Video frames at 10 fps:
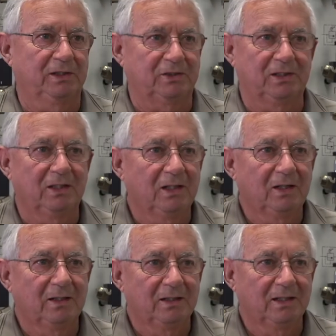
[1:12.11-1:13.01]
It's
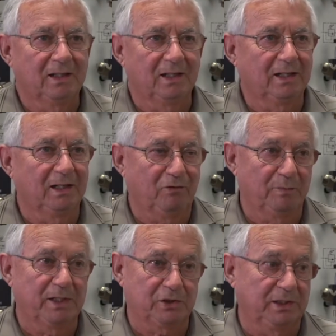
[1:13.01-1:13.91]

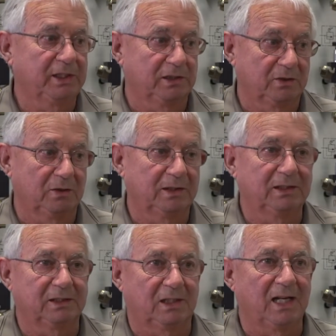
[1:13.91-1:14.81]
information that he's learned
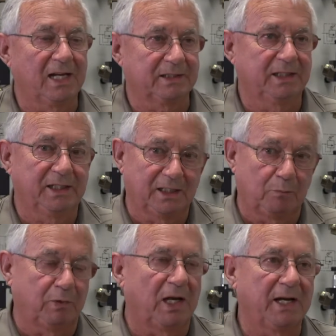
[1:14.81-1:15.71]
in this class that he can
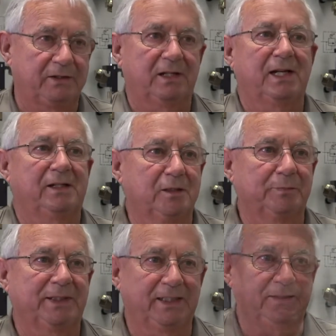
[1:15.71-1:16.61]
apply to that
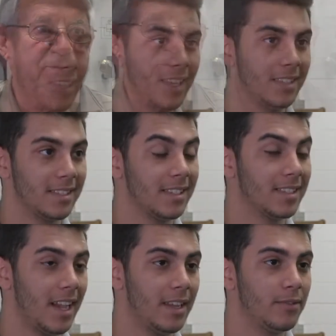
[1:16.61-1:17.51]
company. It's
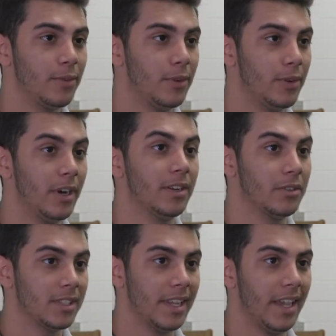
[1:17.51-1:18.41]
designed for you to
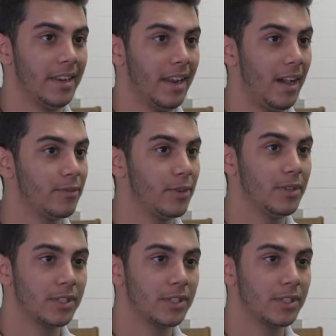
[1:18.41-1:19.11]
understand, not for you to